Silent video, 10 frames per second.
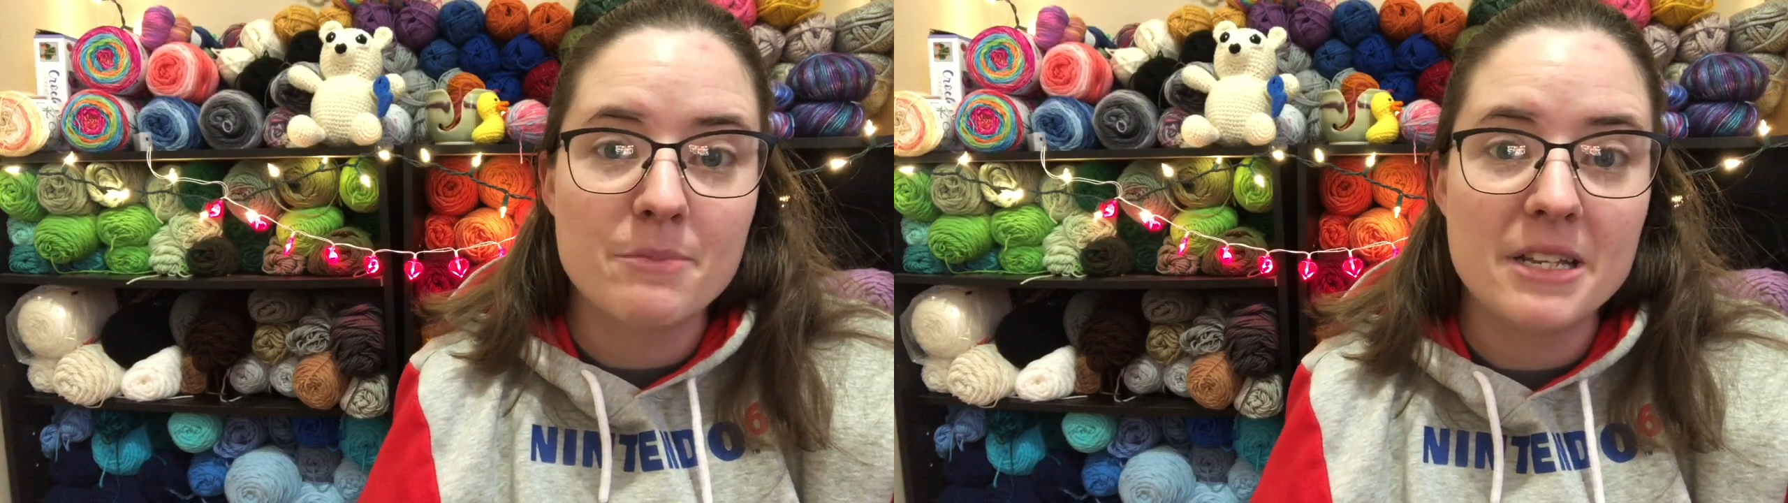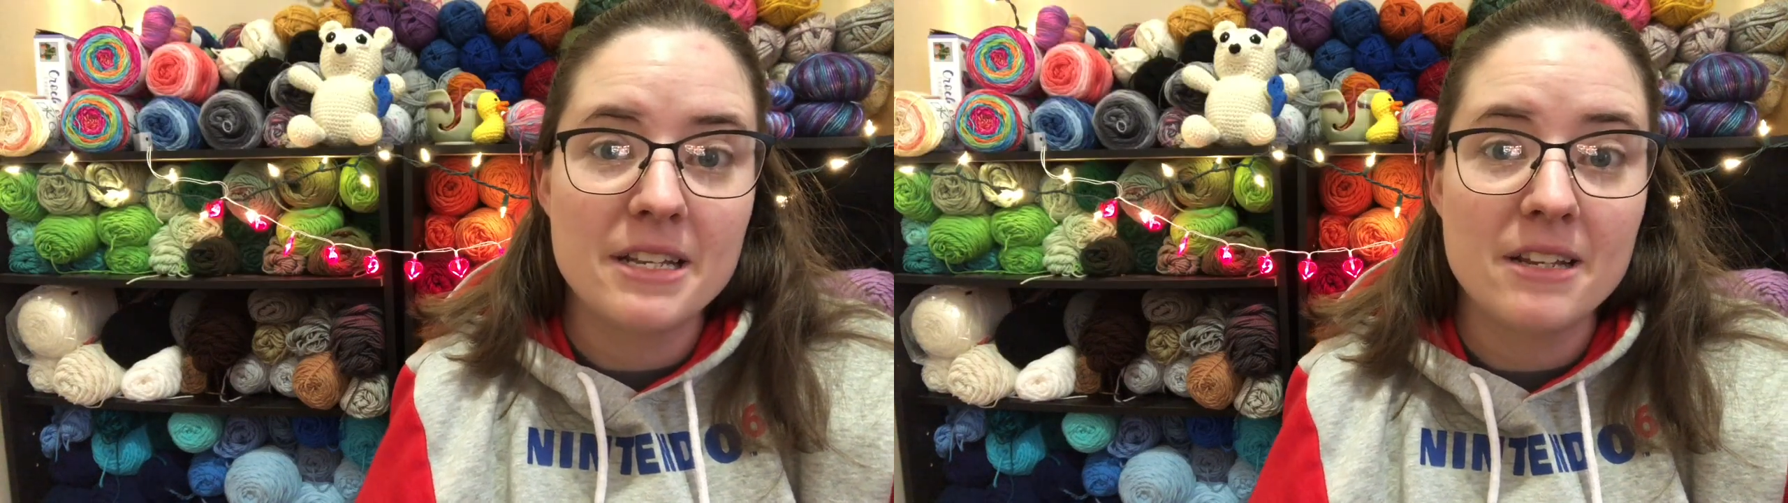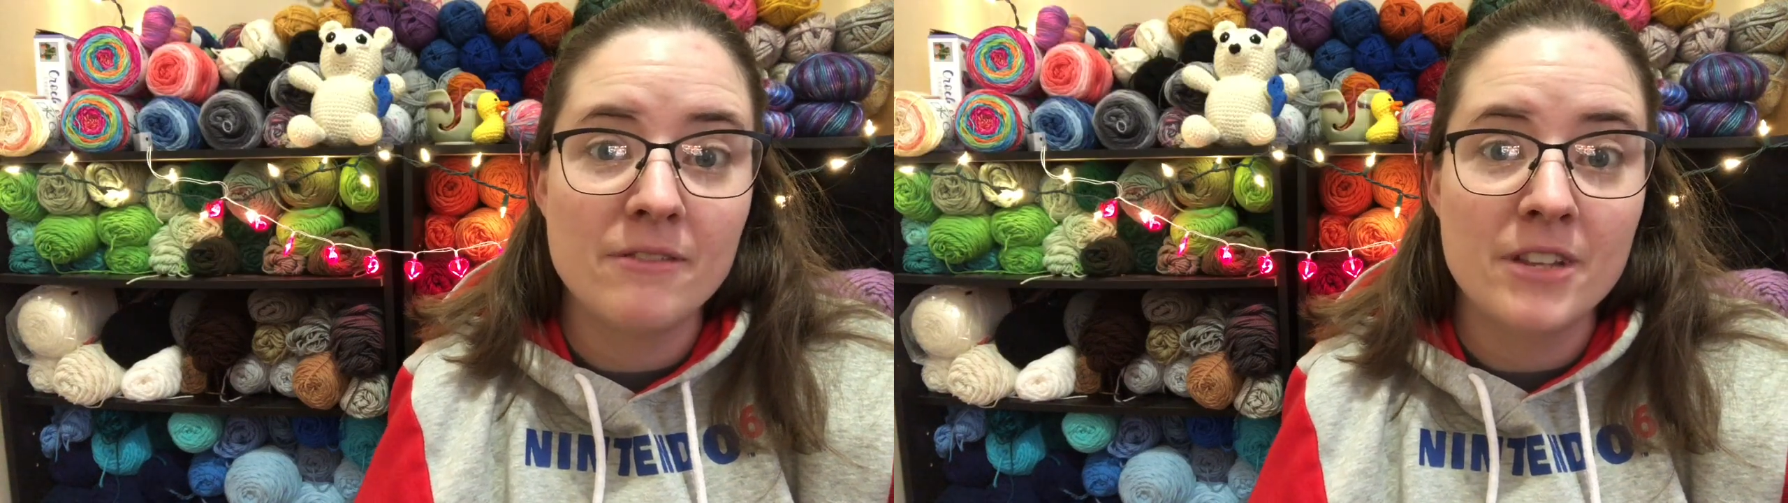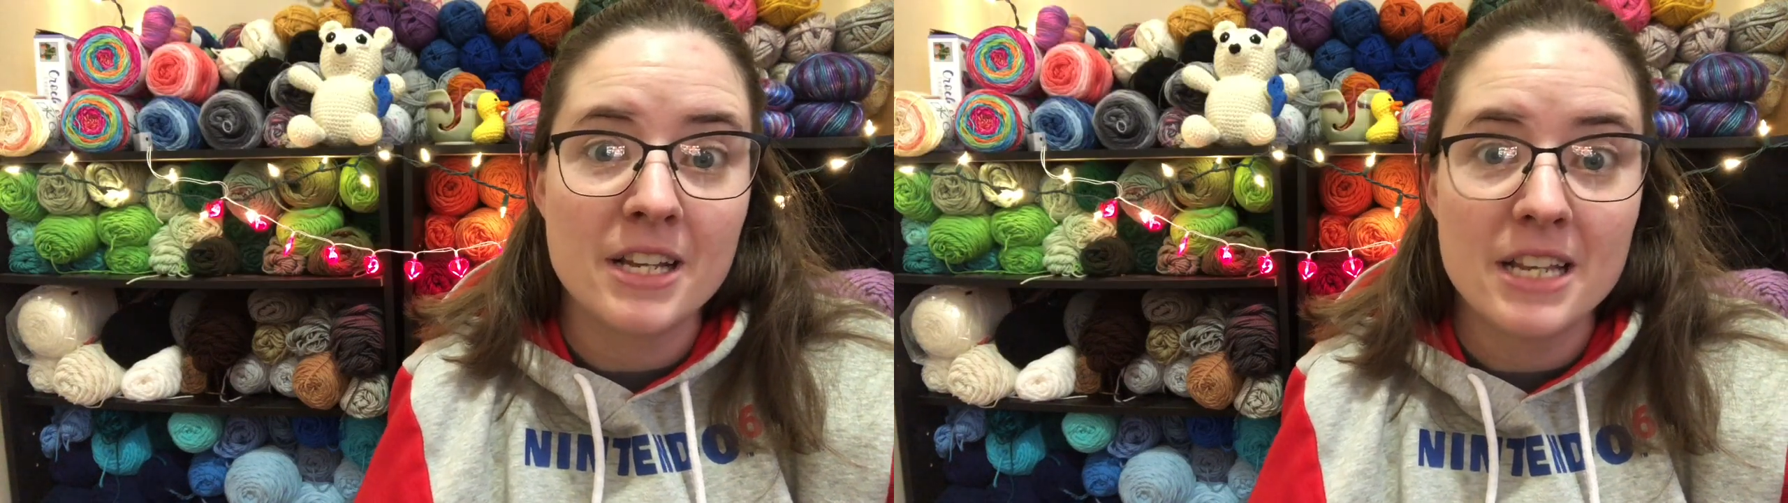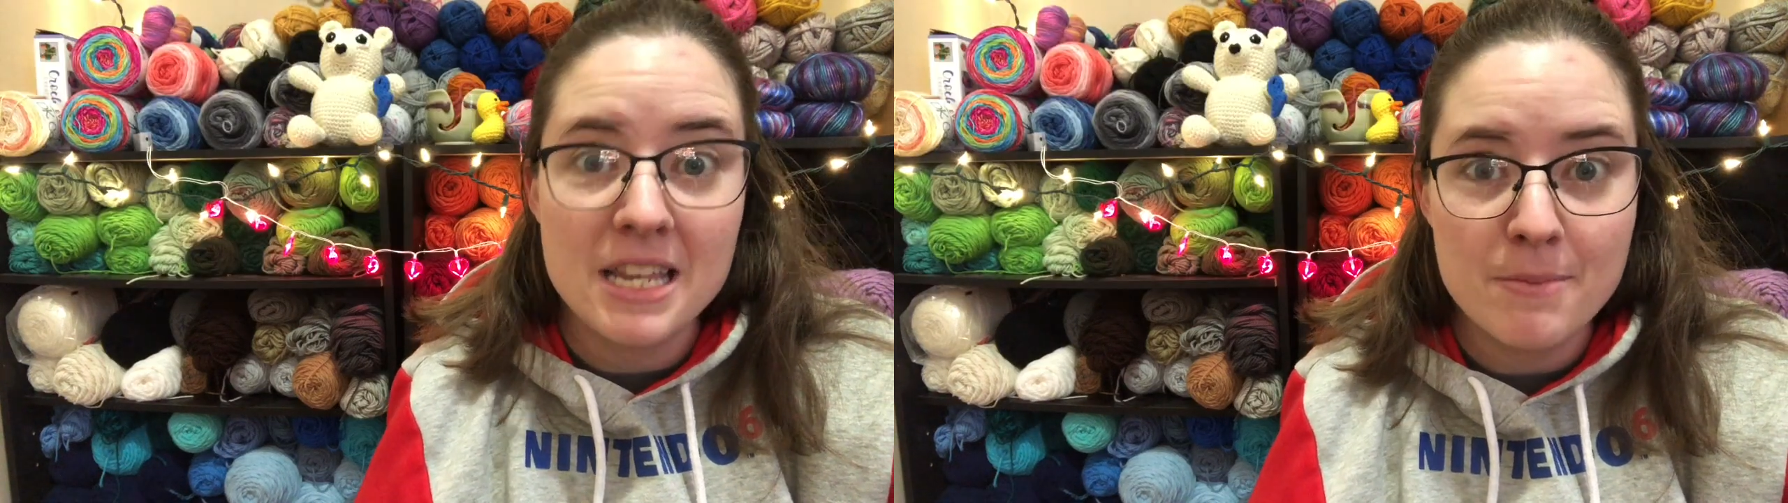me
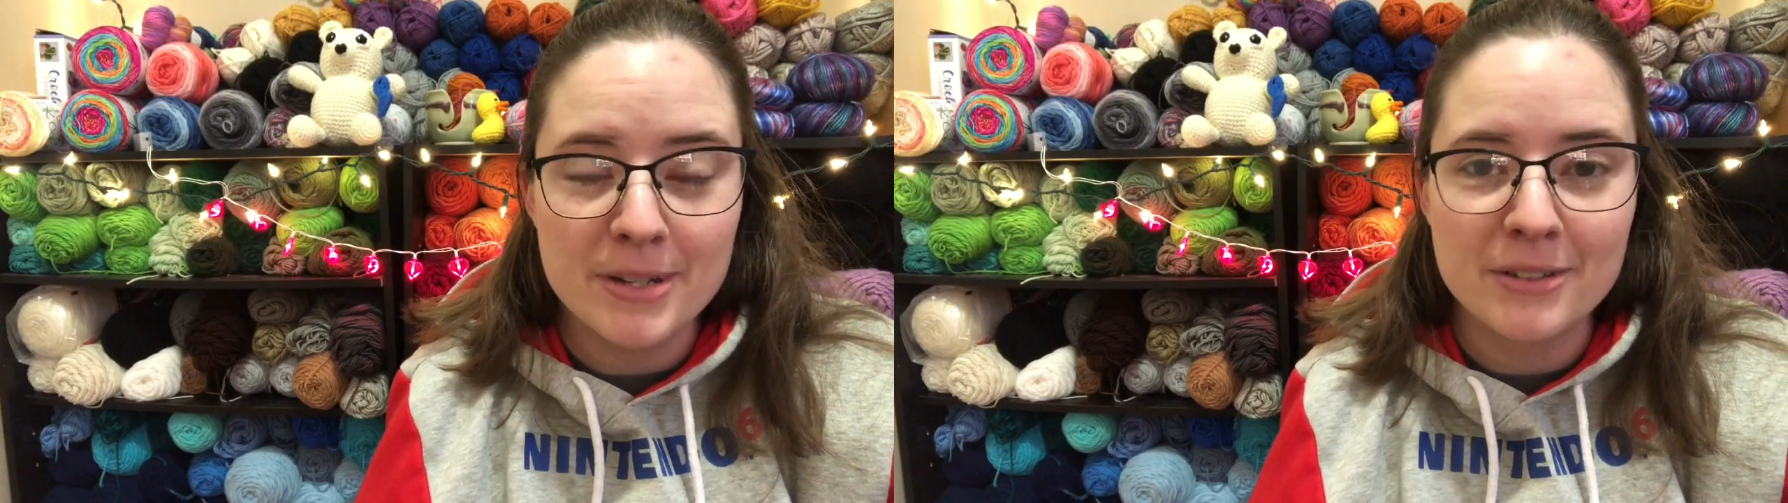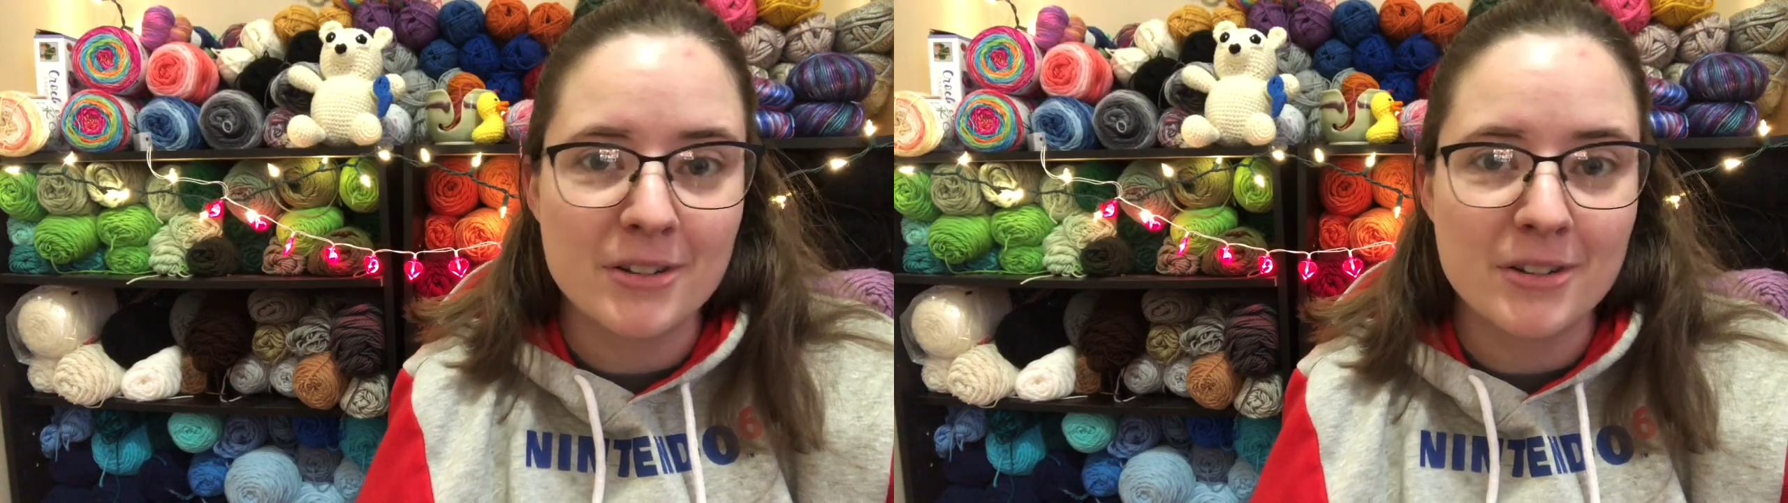via email,